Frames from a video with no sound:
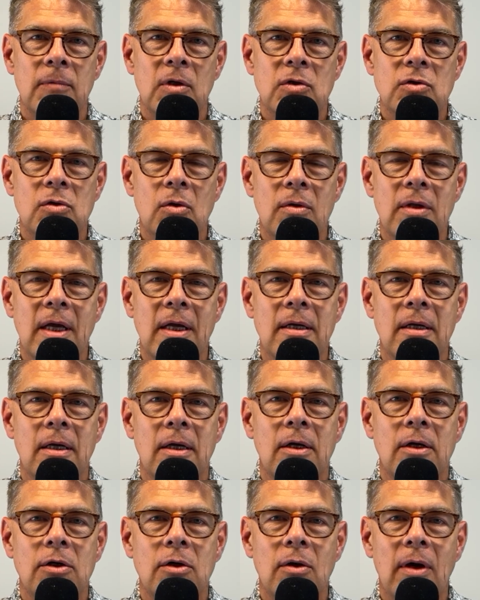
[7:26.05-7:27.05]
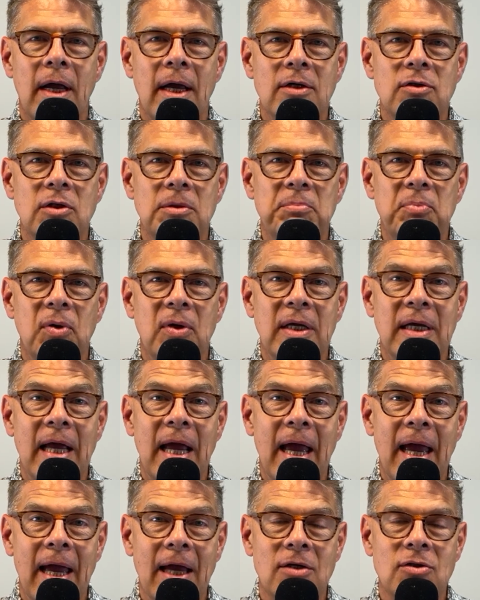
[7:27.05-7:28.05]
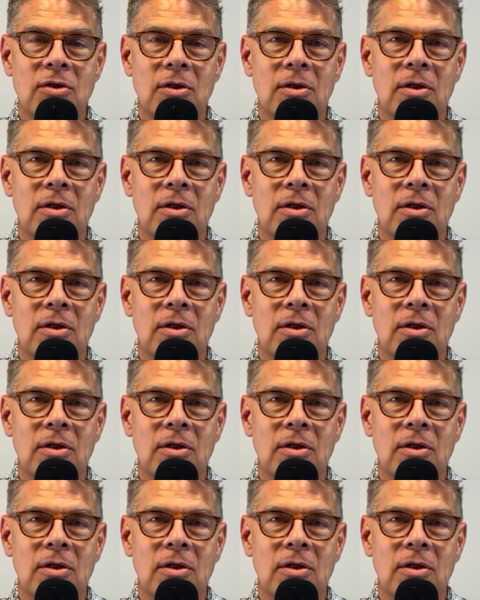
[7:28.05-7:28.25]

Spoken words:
so that you're actually putting action,